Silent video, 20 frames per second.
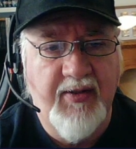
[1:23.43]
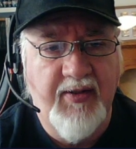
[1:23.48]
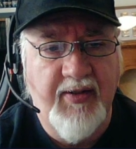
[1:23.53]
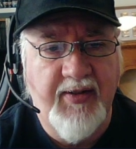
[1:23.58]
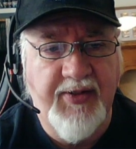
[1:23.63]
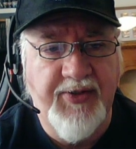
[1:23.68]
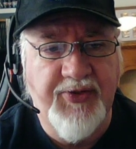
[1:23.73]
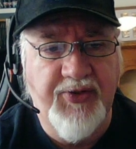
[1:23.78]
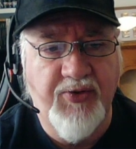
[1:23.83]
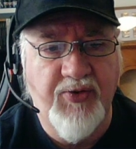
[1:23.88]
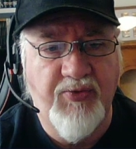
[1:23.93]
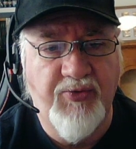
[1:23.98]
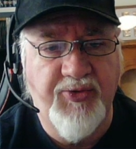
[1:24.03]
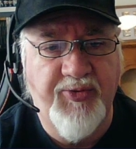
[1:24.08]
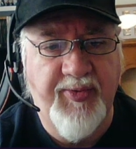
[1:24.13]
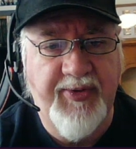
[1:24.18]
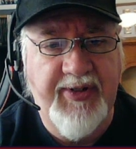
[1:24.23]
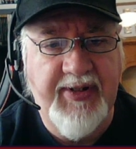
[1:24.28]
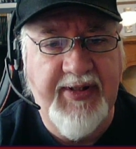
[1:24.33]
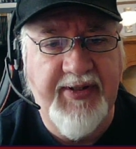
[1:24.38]
is called
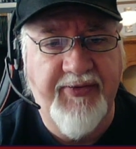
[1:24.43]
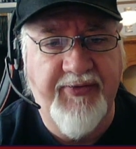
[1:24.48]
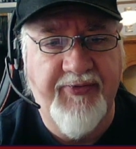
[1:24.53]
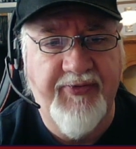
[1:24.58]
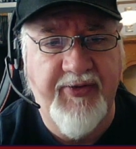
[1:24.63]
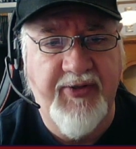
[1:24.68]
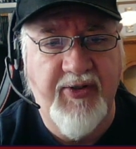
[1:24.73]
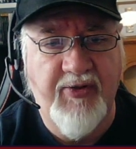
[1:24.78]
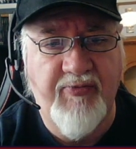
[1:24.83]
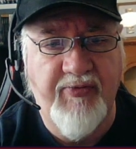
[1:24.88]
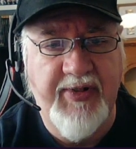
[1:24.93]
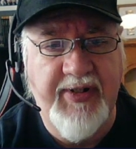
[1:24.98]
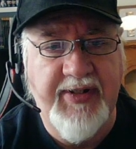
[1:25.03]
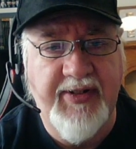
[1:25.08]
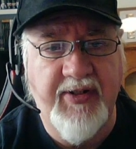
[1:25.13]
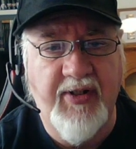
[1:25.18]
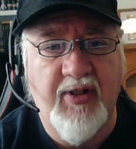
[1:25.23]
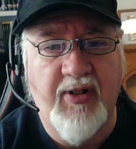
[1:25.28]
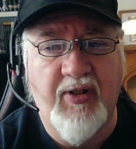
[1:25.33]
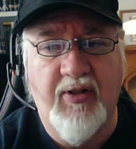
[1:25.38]
Beneath the
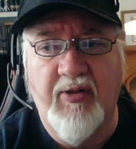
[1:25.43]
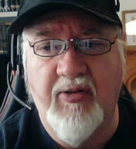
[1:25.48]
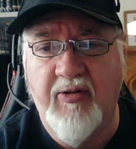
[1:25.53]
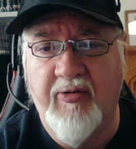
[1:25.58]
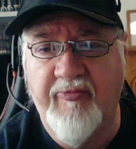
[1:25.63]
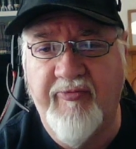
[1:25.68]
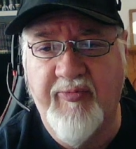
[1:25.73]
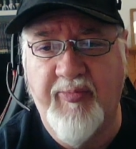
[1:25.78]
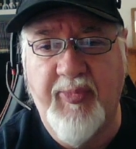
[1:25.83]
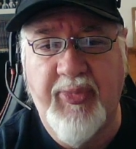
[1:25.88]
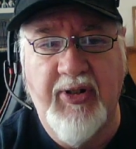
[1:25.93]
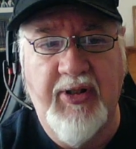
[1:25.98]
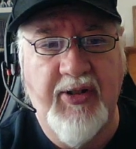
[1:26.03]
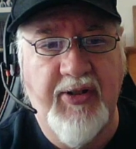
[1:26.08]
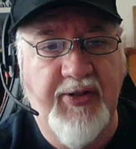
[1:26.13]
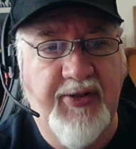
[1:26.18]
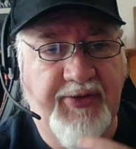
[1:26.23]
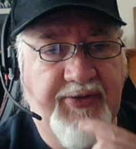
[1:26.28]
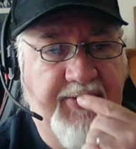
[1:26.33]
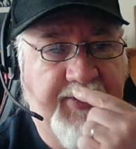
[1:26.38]
Arena of
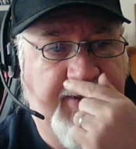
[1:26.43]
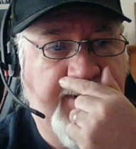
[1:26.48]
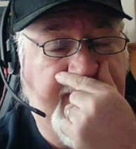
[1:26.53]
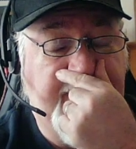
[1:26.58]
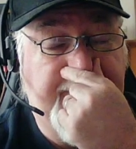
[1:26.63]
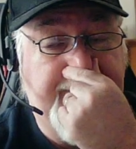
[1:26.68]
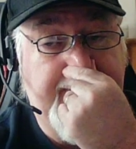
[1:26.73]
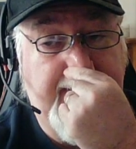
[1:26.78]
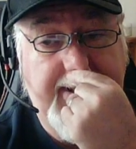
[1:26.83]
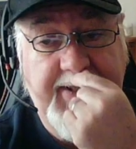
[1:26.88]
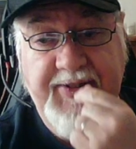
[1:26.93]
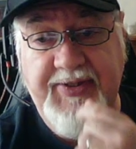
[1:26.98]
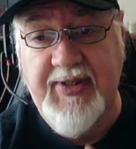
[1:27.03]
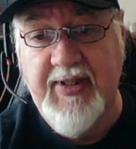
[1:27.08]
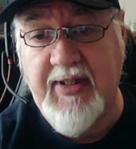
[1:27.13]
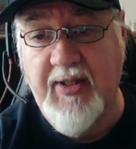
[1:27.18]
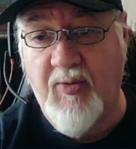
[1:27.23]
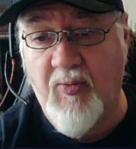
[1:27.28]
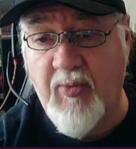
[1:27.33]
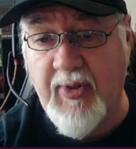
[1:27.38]
Blood. And it says
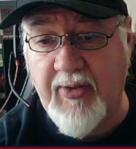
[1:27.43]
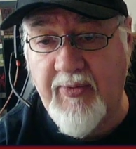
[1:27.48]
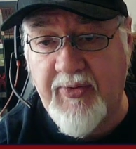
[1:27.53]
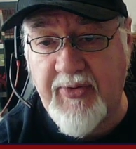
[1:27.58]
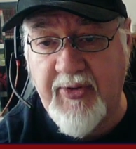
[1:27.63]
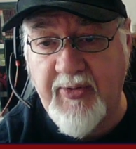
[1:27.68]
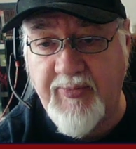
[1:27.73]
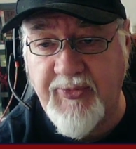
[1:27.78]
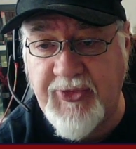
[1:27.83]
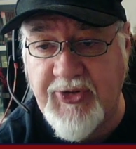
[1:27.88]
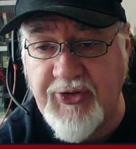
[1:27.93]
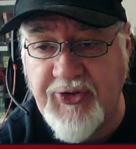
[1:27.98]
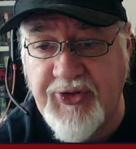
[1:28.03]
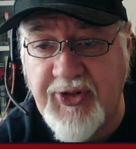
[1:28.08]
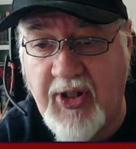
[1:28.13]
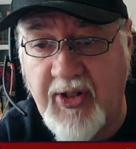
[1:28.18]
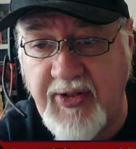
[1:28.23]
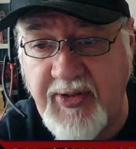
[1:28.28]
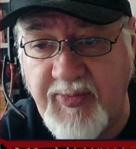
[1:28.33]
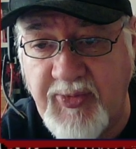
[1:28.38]
here, welcome to
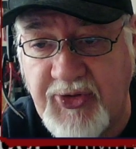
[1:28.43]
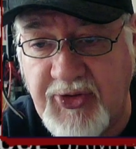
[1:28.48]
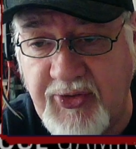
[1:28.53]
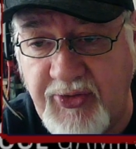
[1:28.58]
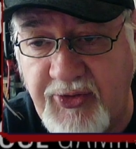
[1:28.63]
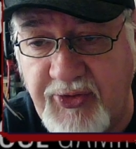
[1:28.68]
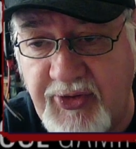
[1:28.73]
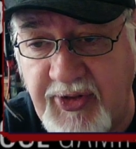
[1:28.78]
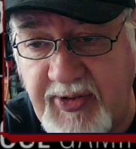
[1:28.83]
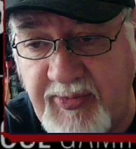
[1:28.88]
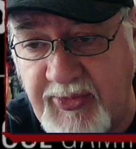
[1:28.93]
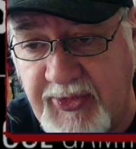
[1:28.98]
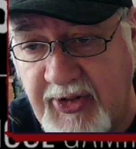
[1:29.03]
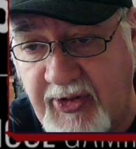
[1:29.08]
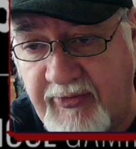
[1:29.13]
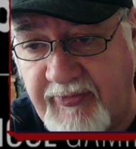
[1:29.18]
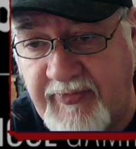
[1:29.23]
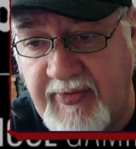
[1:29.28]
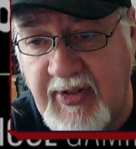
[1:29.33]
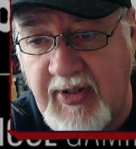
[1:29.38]
Times Undreamed
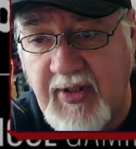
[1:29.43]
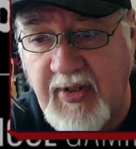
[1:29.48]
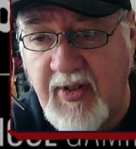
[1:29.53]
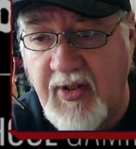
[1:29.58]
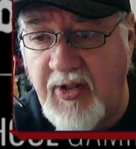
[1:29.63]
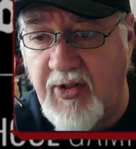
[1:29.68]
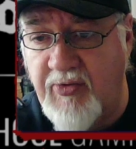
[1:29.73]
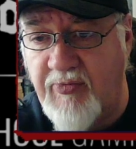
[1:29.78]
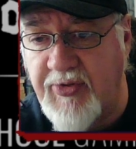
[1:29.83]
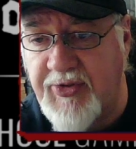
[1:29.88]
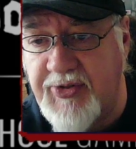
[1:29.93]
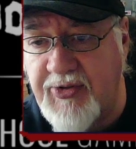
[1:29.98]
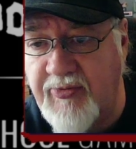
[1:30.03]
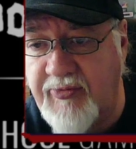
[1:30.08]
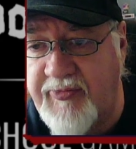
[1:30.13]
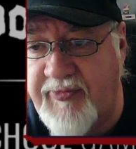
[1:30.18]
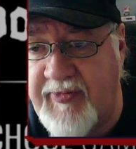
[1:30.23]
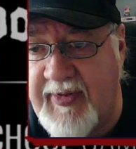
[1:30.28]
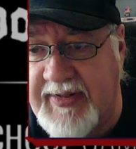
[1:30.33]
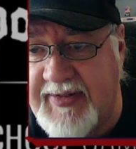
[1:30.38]
of, an original
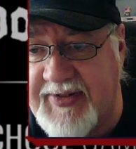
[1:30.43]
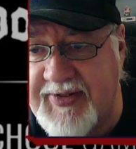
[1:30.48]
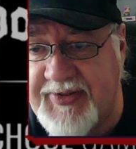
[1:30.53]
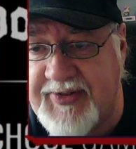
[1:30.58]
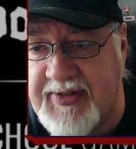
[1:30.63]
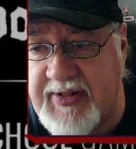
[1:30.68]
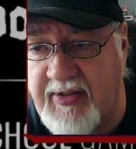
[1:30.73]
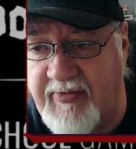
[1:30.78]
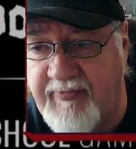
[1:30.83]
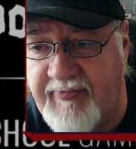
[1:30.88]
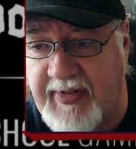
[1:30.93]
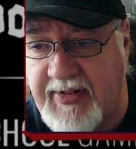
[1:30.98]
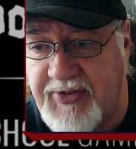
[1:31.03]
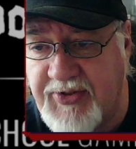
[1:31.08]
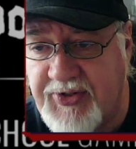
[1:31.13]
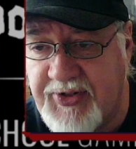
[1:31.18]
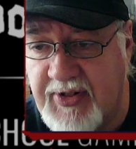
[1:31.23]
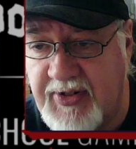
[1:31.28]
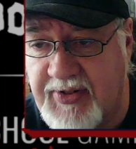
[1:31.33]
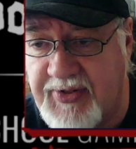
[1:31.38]
fantasy
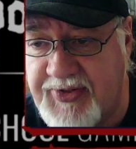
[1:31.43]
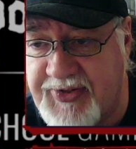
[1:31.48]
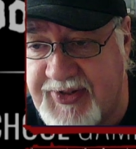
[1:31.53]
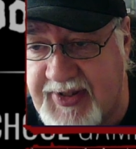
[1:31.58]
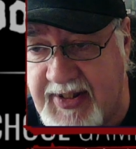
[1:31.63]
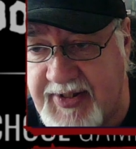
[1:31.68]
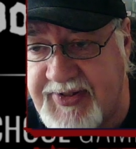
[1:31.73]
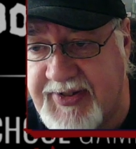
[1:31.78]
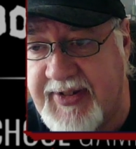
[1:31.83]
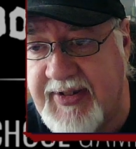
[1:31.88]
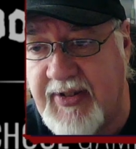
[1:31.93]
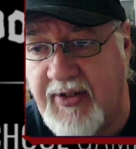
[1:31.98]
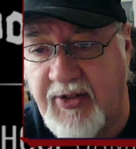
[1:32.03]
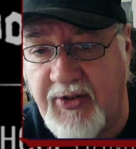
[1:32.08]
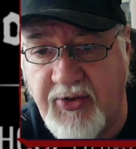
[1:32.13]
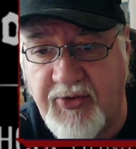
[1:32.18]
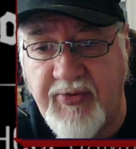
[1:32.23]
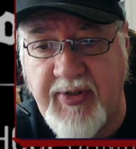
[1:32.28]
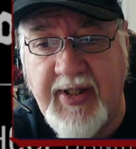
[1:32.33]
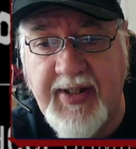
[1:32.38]
adventure setting
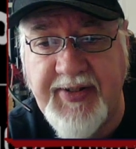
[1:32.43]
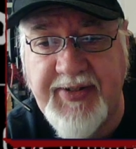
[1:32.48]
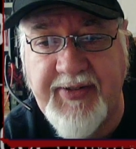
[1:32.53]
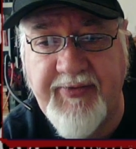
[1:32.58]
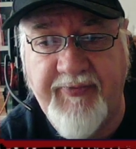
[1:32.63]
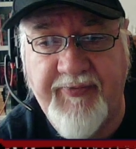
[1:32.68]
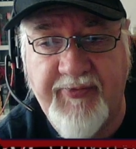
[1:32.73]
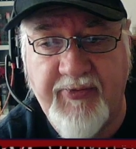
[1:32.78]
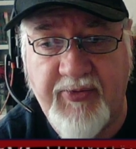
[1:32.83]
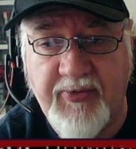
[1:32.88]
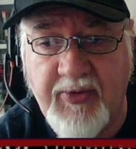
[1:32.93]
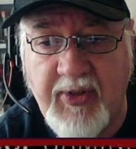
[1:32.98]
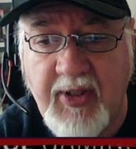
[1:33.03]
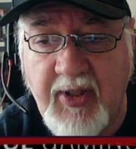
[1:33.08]
created for